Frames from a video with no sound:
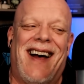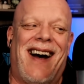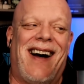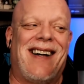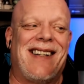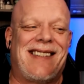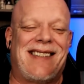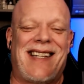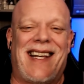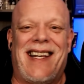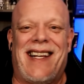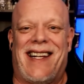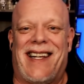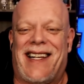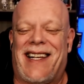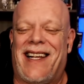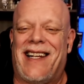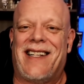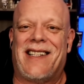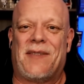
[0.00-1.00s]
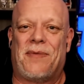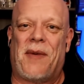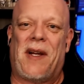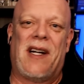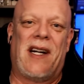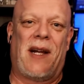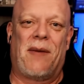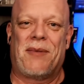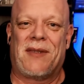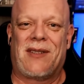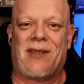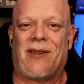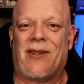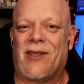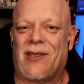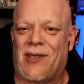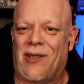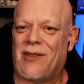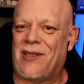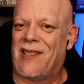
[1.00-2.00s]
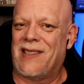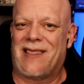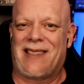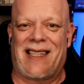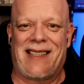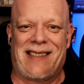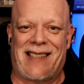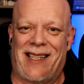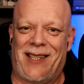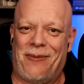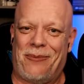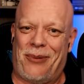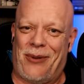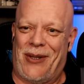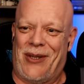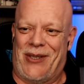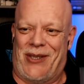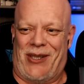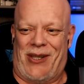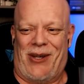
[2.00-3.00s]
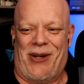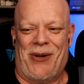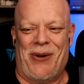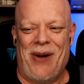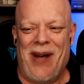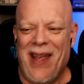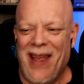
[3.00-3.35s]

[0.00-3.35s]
I'll say it again. It's been an episode or so since I said it. Poor Joe.